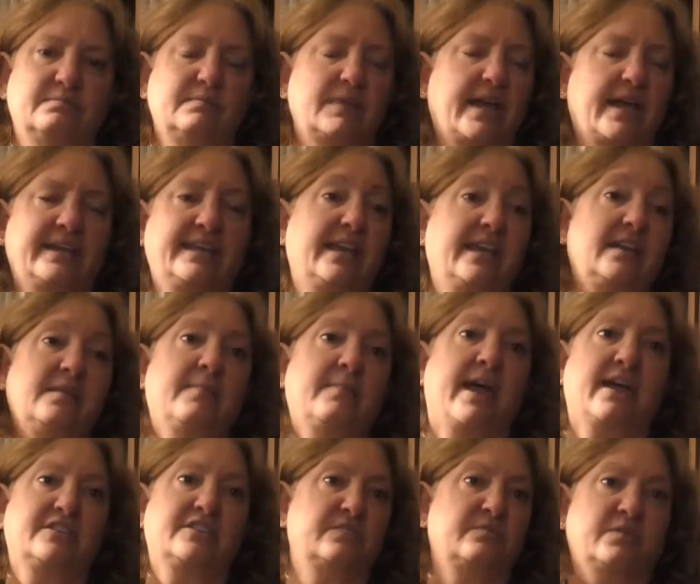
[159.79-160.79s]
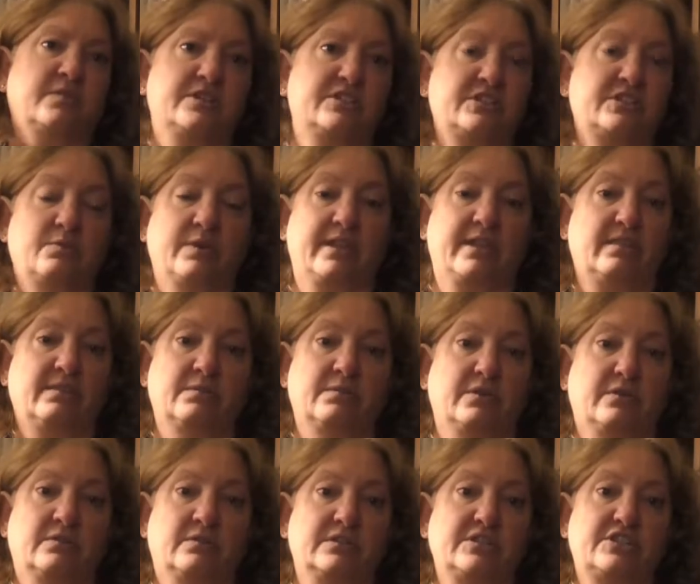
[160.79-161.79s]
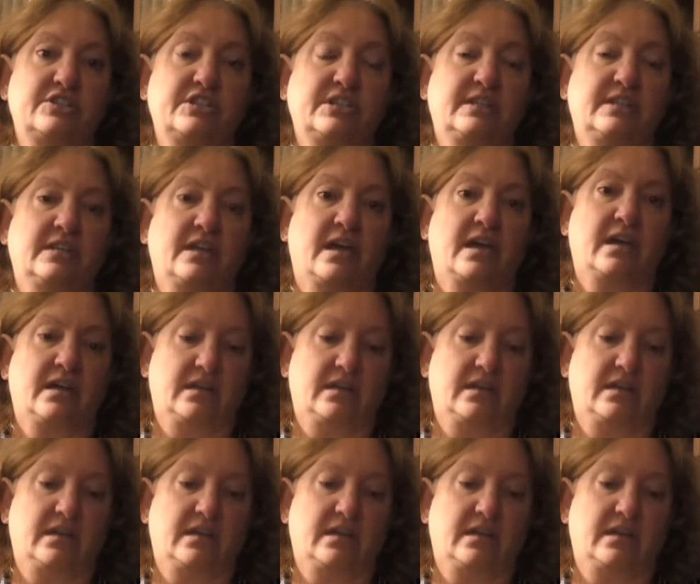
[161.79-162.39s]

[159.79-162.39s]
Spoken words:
I can't imagine what she went through. She,